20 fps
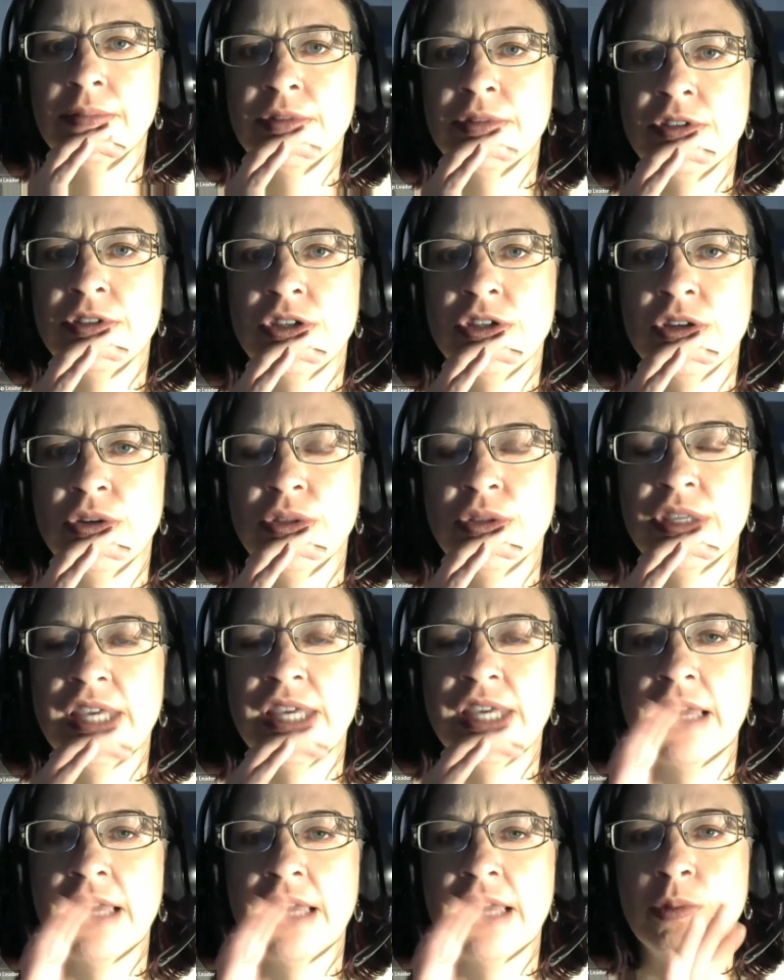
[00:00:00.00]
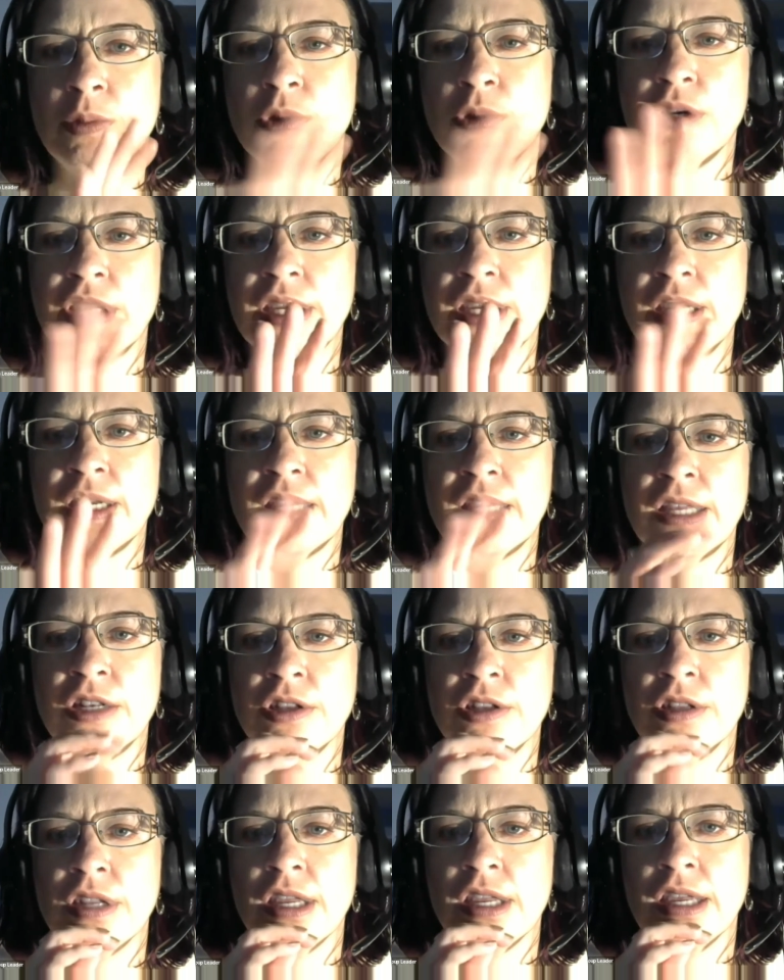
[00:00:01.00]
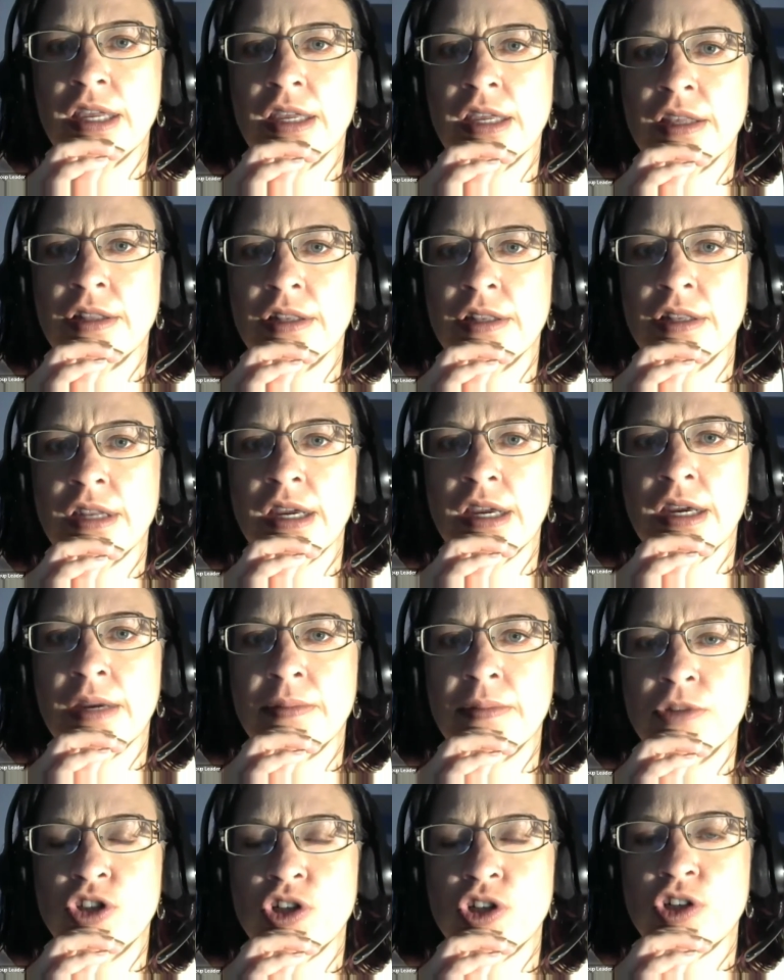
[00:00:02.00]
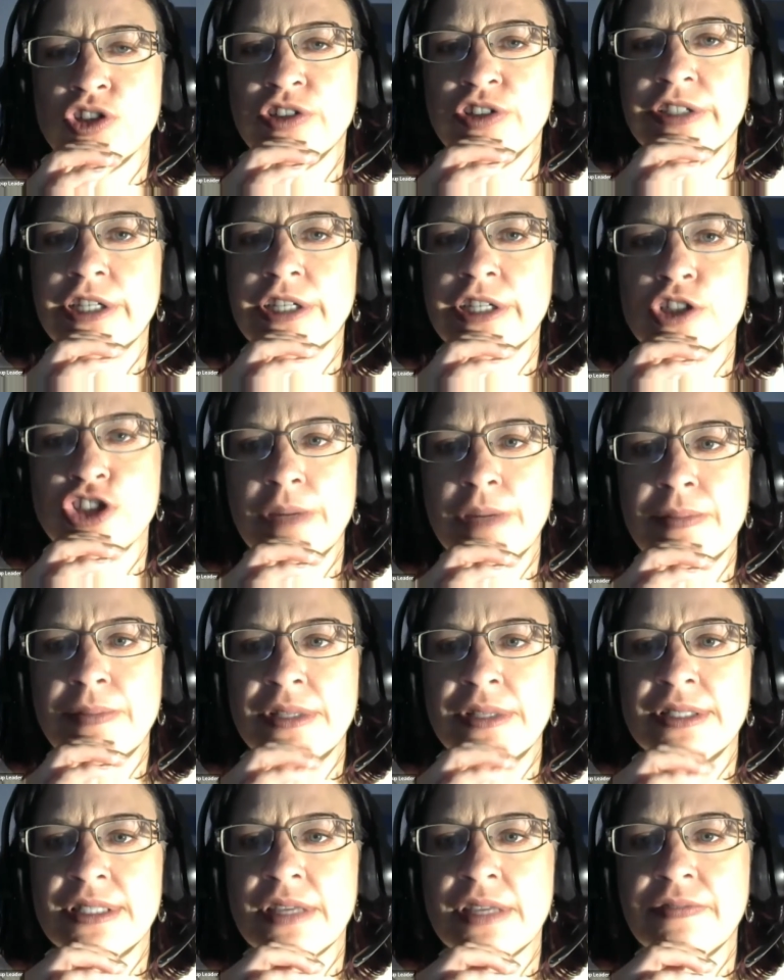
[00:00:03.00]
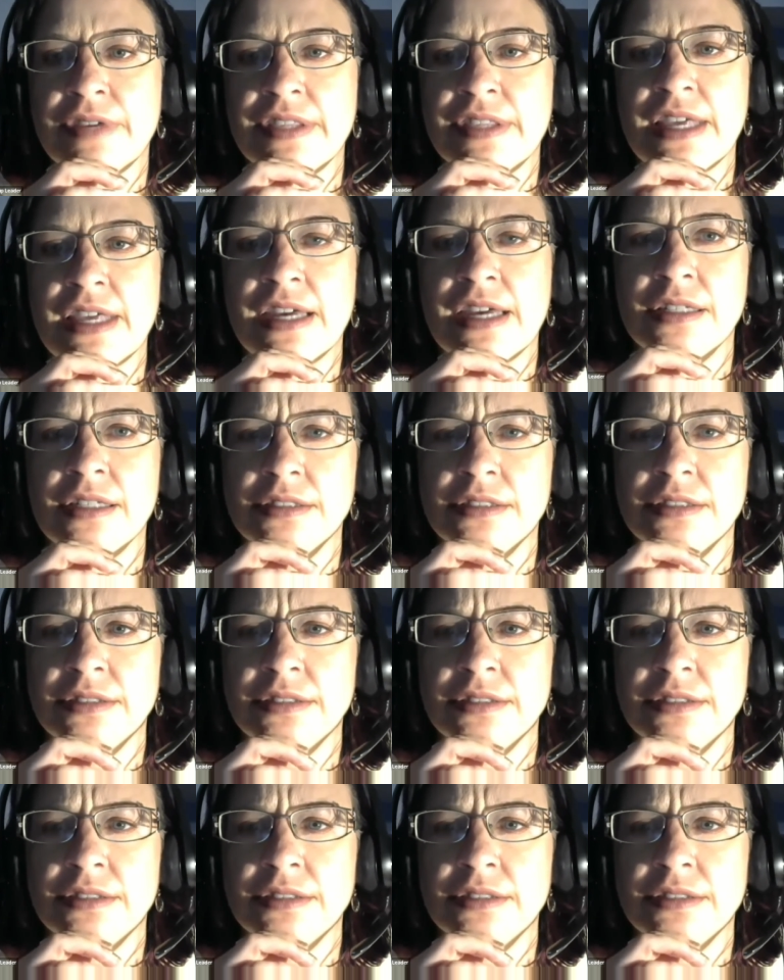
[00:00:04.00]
to the gay community and church leadership and stuff like that?